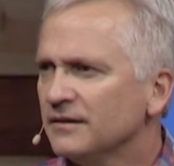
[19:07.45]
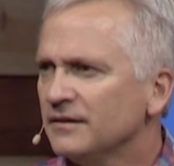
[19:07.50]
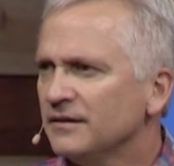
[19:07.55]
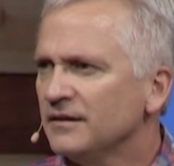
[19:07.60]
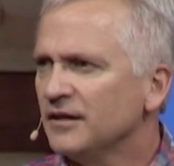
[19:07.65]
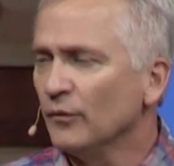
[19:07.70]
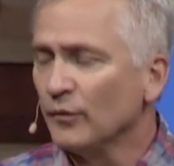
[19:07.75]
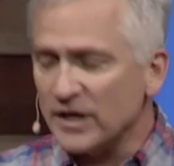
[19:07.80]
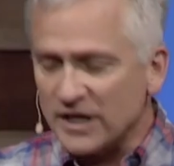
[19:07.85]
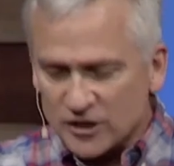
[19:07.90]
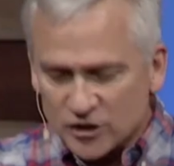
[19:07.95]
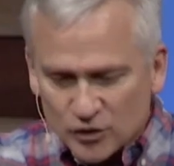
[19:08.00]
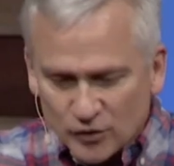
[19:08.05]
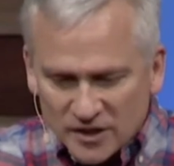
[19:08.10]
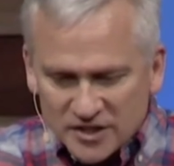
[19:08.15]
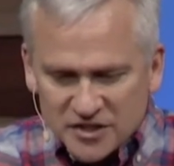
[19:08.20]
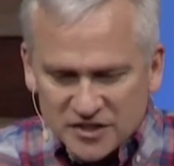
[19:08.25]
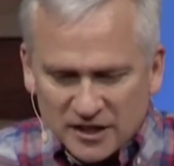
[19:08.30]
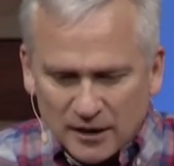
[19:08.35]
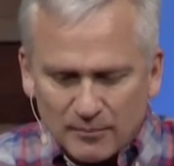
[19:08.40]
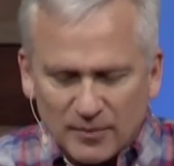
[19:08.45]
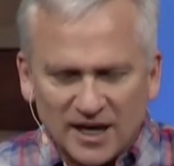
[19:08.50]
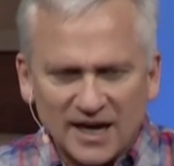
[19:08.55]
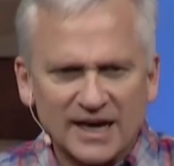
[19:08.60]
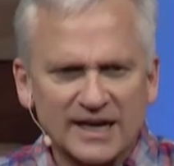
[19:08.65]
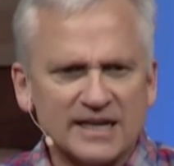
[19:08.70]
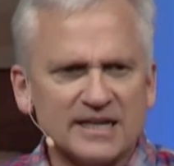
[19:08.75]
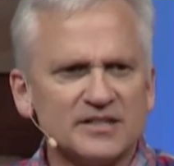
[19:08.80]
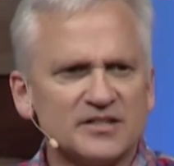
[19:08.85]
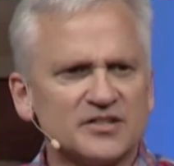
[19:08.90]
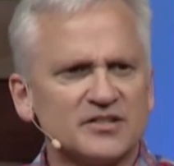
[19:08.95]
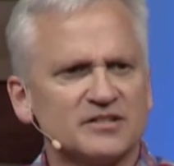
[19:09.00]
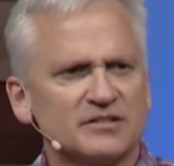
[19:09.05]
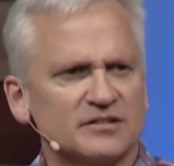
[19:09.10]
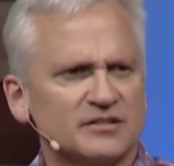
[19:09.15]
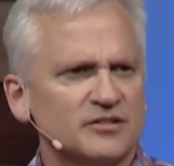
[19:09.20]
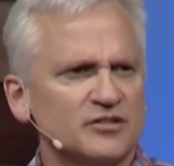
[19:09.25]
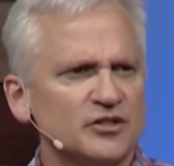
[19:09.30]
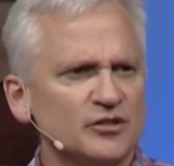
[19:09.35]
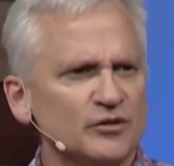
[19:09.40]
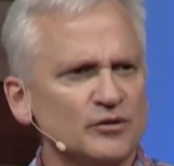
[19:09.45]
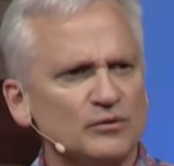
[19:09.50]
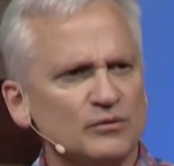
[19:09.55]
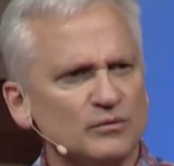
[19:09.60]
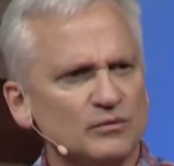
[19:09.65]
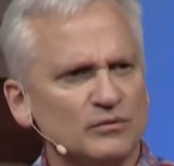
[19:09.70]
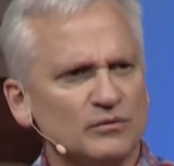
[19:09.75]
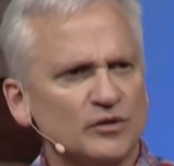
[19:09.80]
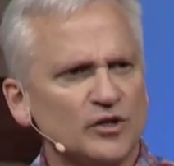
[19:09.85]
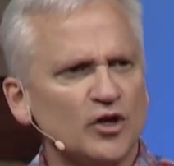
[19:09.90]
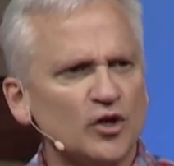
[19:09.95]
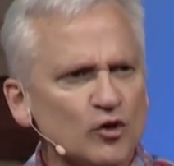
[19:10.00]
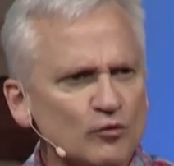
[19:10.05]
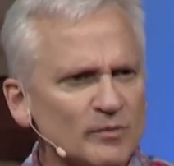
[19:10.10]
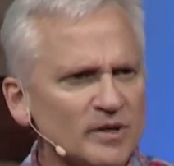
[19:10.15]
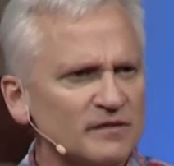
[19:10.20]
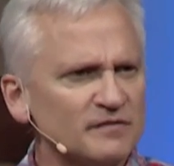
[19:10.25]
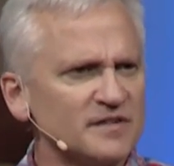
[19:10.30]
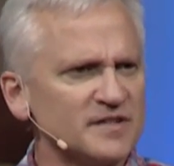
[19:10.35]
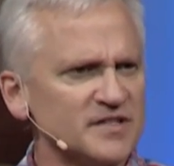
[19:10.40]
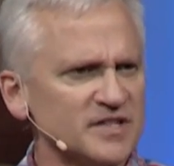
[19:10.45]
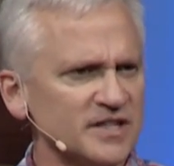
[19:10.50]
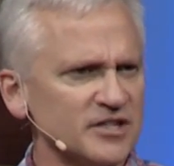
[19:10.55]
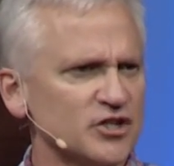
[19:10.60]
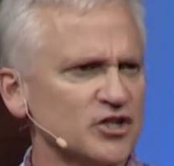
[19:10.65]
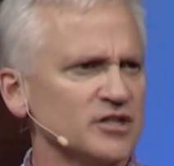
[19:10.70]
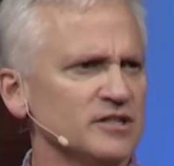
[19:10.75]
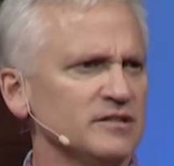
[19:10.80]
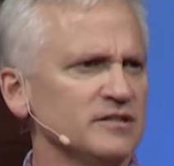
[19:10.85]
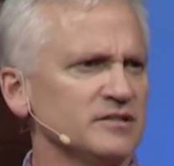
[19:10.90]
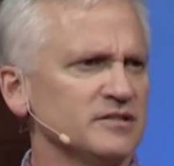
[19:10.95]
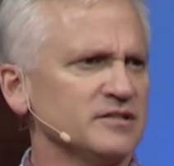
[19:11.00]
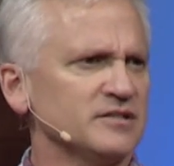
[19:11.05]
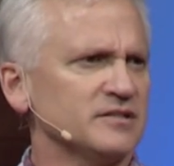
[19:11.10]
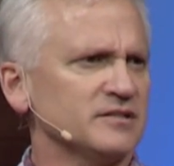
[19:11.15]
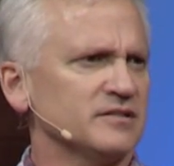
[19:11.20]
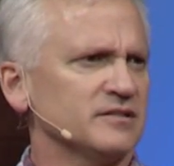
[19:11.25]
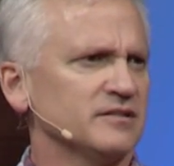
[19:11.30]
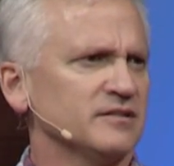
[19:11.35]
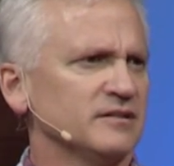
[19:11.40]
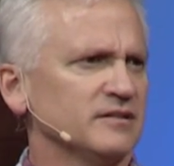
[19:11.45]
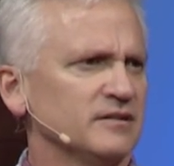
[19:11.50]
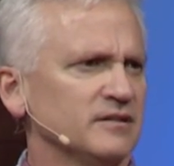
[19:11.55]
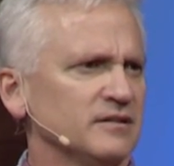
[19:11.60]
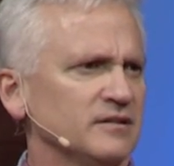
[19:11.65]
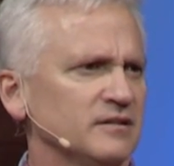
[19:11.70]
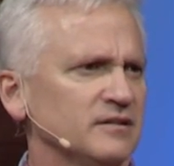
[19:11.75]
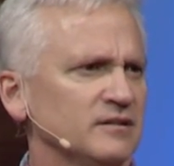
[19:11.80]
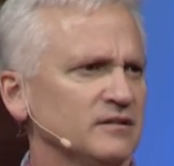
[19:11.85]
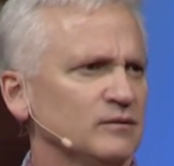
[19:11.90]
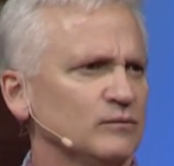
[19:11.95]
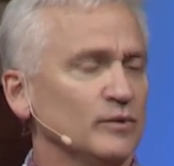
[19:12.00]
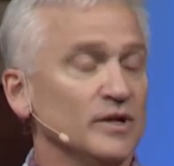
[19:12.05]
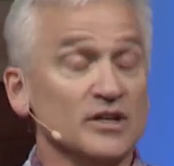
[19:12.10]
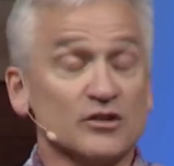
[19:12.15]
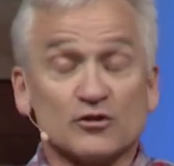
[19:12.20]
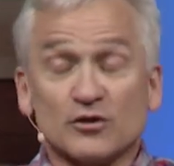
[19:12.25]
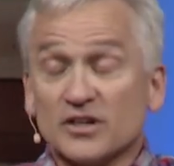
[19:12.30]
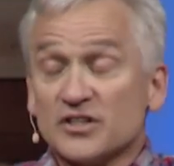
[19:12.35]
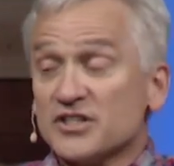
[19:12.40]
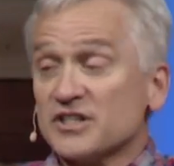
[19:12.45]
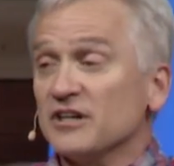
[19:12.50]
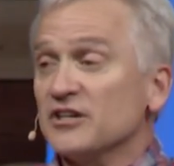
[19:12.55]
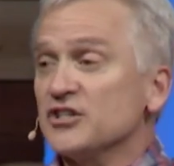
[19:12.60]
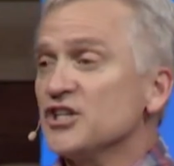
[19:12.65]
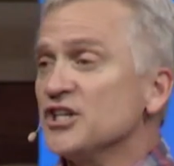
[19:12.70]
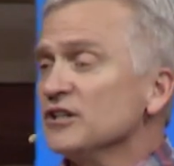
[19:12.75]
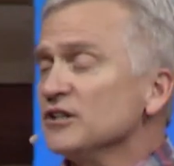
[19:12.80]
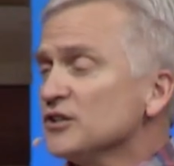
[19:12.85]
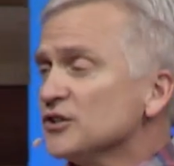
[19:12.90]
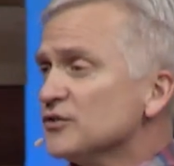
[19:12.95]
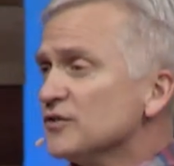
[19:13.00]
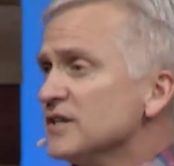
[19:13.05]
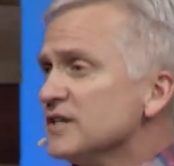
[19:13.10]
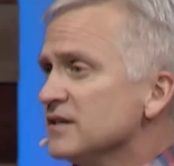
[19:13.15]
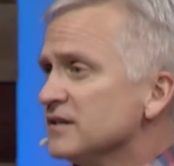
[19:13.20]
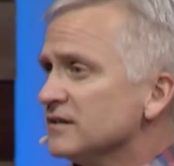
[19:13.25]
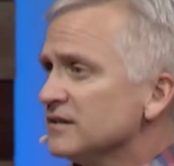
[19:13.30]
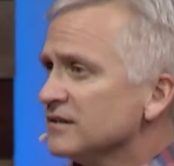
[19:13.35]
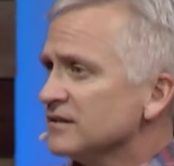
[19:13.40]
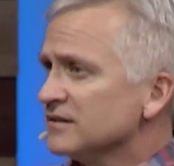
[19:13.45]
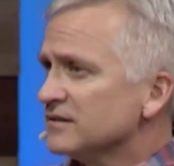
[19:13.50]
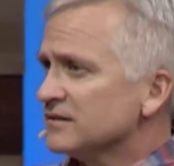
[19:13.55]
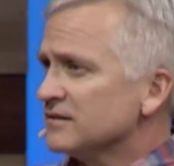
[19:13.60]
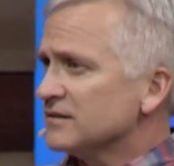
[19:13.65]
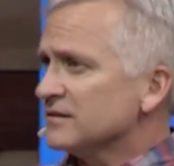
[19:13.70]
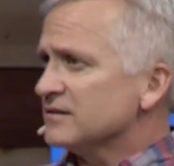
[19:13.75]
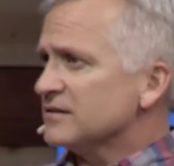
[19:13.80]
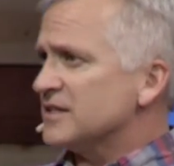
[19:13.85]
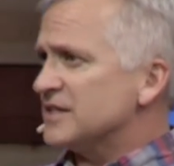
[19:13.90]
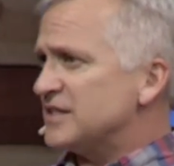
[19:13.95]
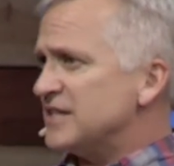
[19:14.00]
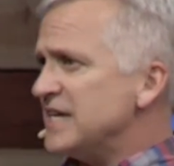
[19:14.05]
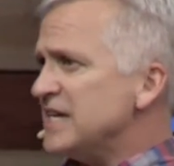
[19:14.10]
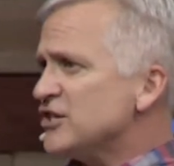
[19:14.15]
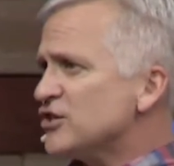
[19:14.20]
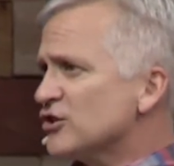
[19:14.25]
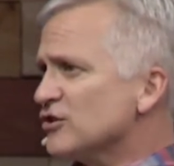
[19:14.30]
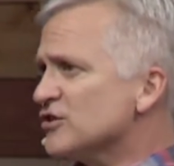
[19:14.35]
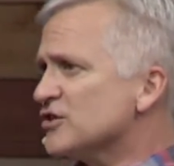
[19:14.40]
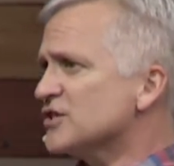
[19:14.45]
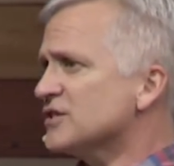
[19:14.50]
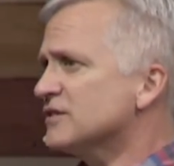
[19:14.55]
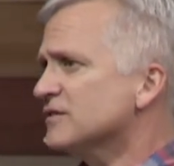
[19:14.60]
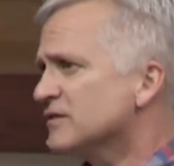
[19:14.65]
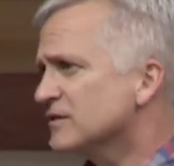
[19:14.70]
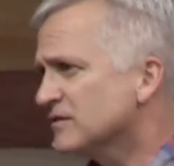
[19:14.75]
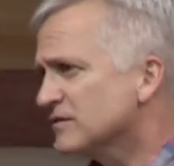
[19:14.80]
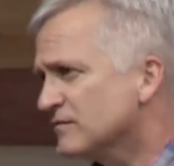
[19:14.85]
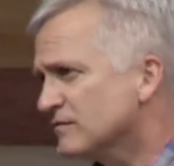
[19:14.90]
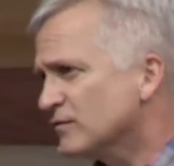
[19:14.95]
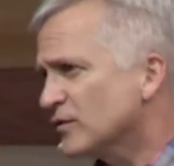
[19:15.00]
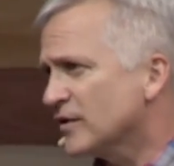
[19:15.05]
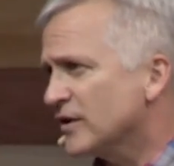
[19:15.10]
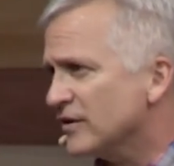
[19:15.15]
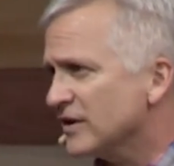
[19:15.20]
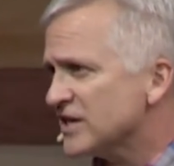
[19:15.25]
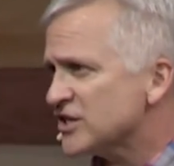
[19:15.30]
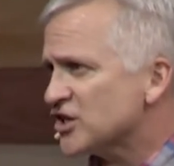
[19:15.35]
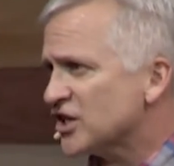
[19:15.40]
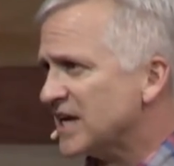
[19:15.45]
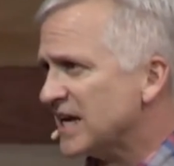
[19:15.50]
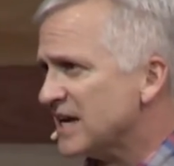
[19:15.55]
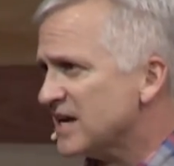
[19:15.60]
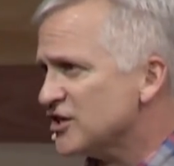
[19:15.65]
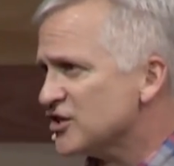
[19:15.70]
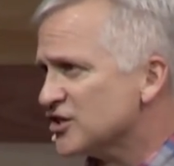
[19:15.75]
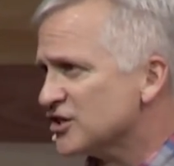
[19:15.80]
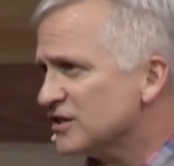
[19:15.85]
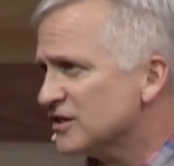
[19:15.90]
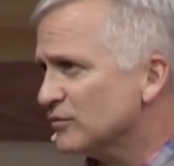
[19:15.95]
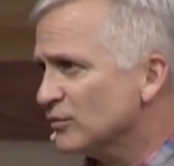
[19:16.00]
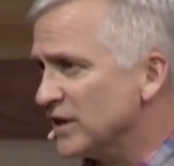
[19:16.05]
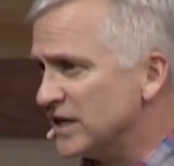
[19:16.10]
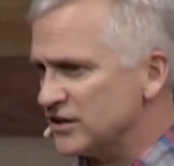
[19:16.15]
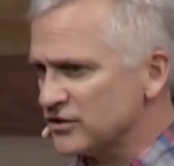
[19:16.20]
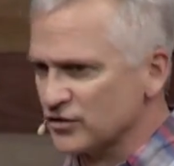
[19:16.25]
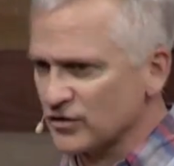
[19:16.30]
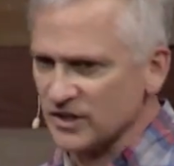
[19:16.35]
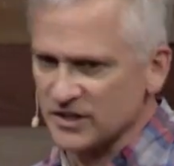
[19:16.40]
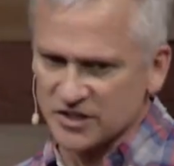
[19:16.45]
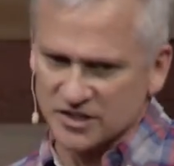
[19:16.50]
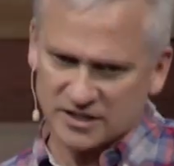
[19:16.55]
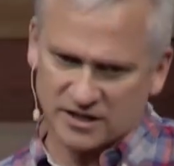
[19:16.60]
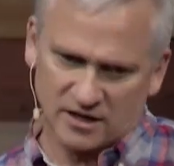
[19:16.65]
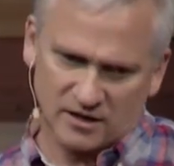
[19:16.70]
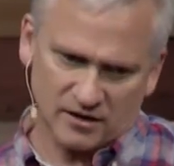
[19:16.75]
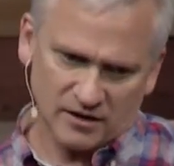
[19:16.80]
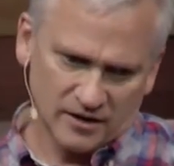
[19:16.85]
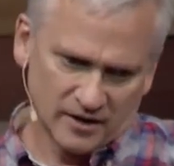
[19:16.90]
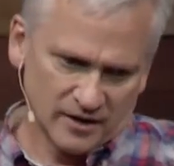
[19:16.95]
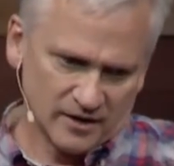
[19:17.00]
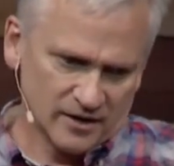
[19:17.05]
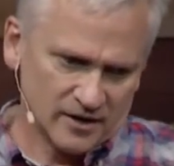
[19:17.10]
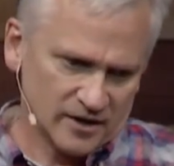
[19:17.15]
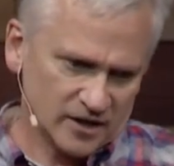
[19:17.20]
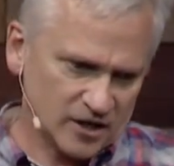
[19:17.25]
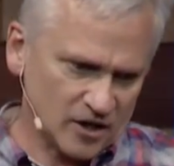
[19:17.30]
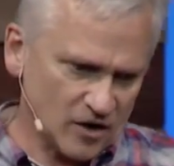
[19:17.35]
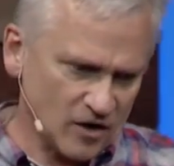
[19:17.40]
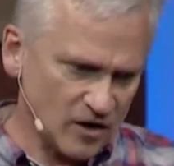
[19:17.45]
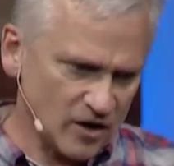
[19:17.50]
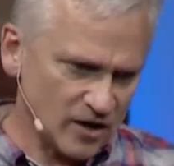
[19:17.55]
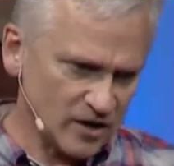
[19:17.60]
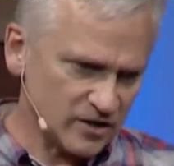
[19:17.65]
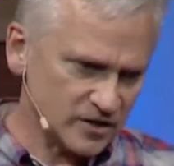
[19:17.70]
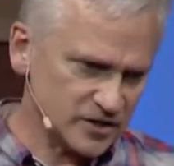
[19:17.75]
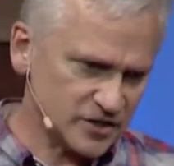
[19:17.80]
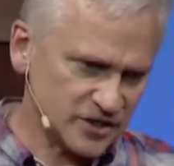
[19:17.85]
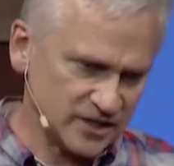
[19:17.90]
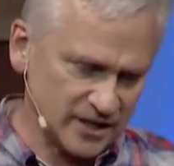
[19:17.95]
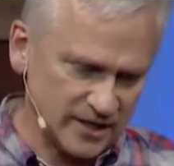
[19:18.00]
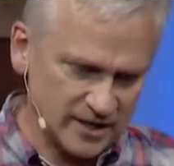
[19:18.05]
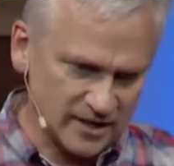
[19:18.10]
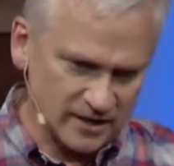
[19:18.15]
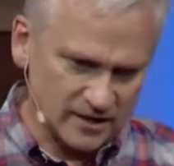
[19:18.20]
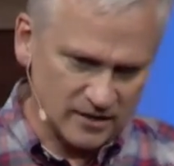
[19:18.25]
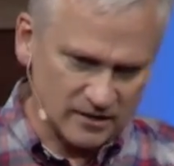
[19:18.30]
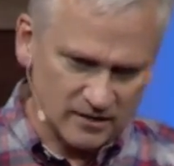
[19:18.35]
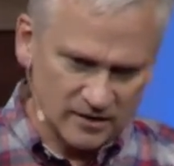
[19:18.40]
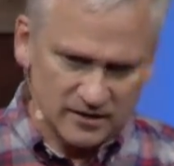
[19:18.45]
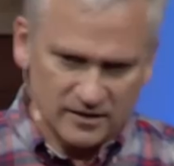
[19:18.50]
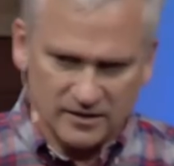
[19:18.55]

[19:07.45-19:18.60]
You know, we entrust our bodies to human physicians, we entrust our children to teachers for their education, we entrust our cars and our